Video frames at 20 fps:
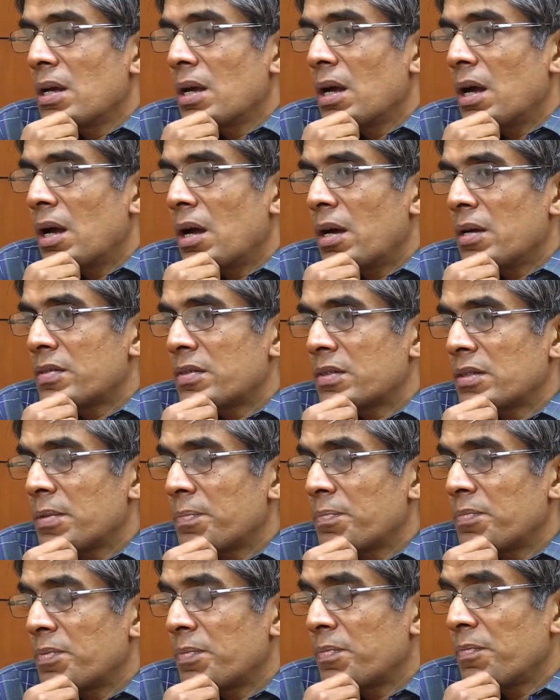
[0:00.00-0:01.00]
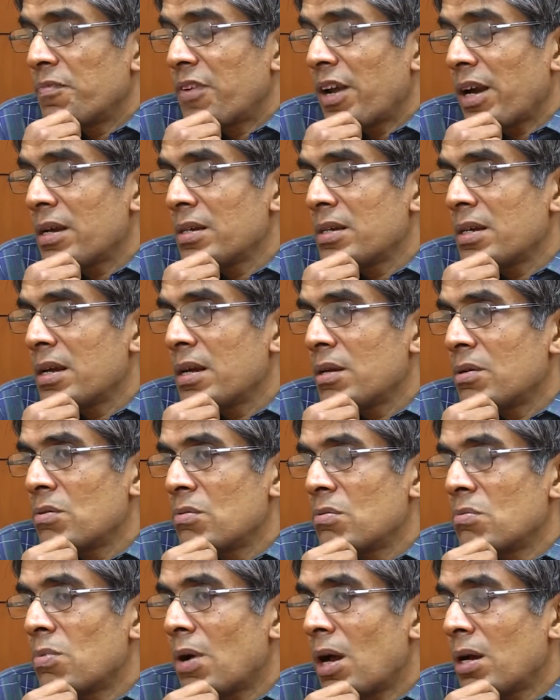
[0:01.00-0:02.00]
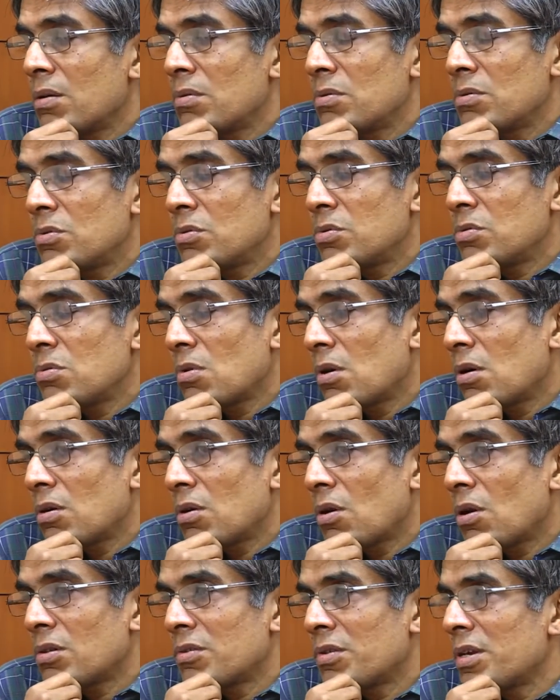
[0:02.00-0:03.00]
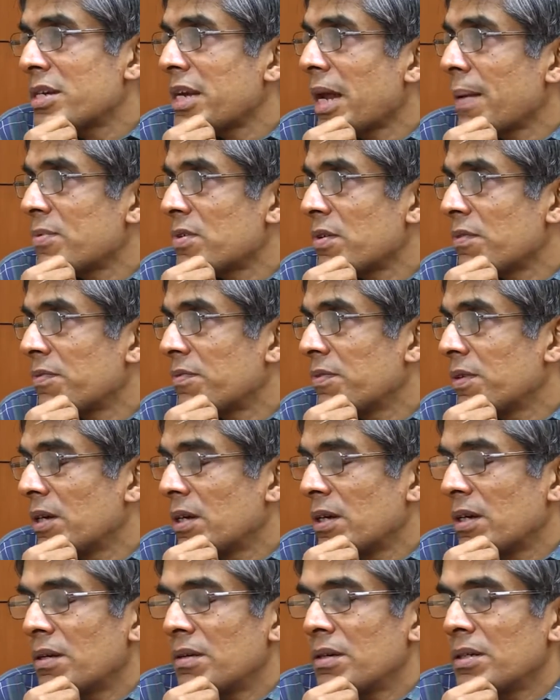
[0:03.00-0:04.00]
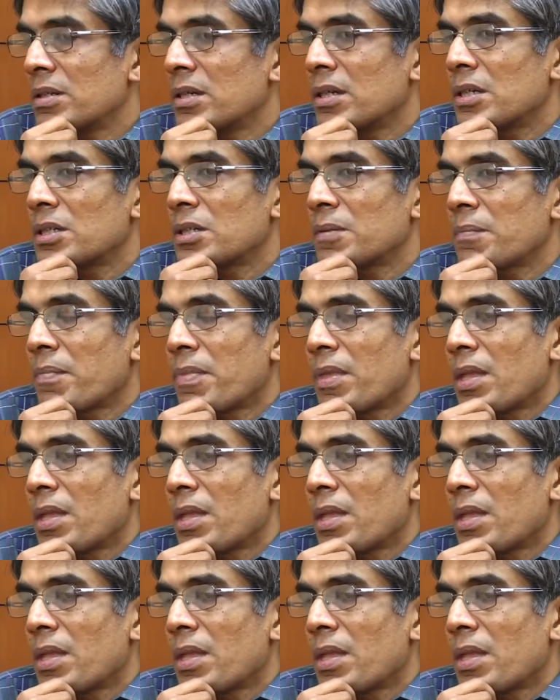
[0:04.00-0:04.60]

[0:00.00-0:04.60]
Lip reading: Faculty can do 1, 2 or all 3 types of research.